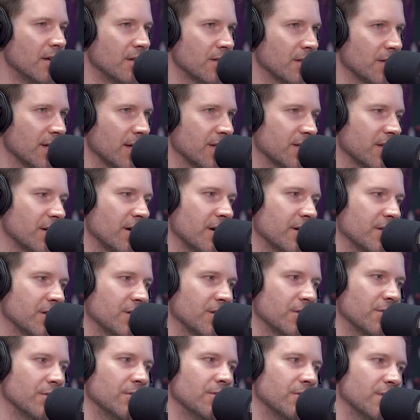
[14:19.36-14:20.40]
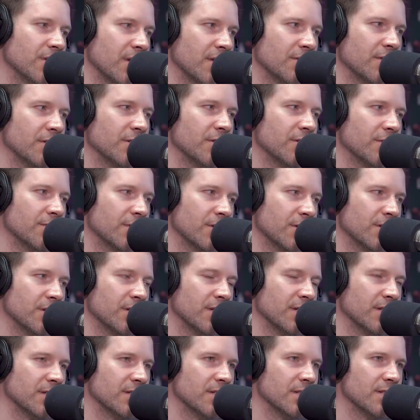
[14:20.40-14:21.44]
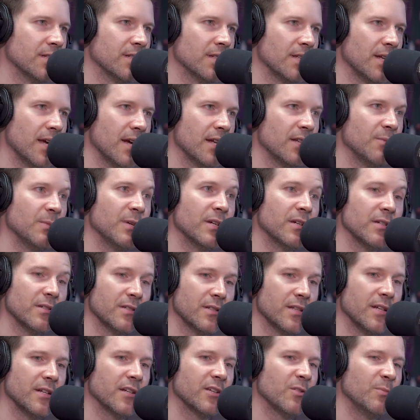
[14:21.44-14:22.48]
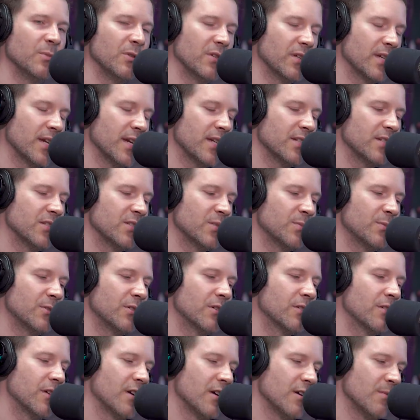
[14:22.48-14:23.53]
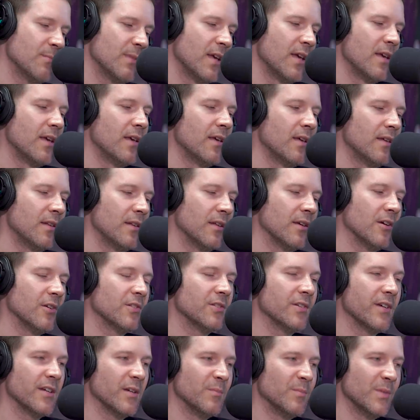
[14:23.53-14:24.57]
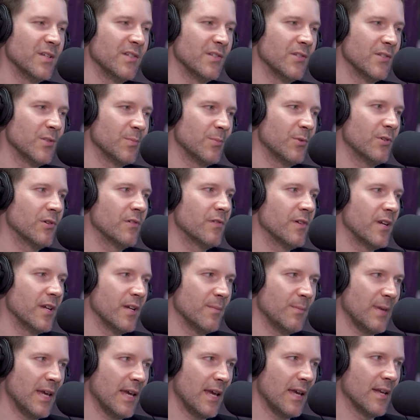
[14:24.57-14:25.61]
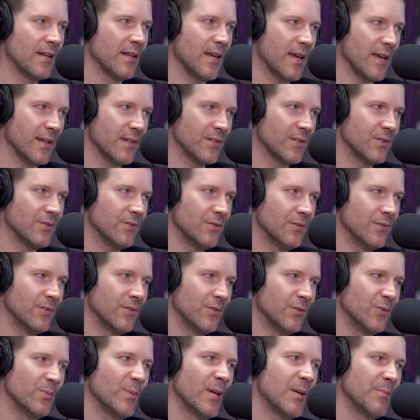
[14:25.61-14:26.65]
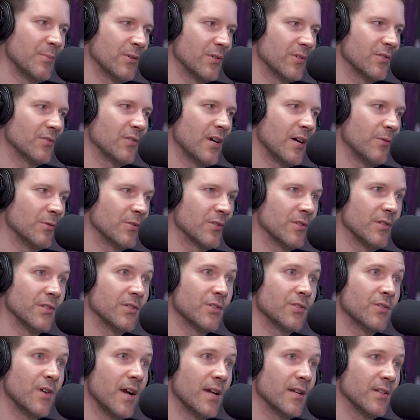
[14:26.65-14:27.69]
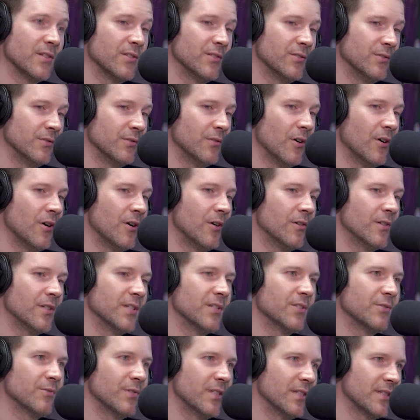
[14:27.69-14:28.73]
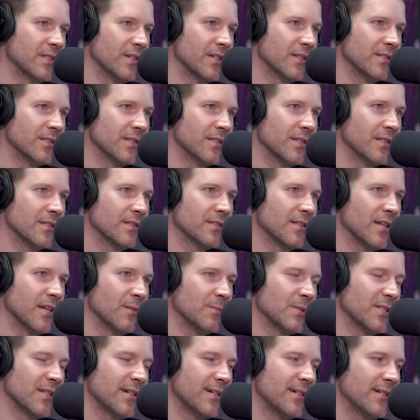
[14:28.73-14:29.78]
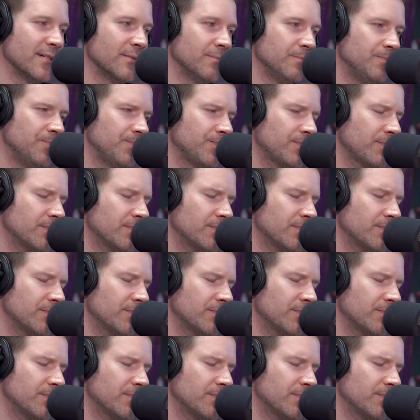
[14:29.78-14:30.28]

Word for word: So that's how I chose Xavier University in Cincinnati because they had a communications program. They also had a business program and they had a student newspaper. So I was going to try to do all these three things at the same time.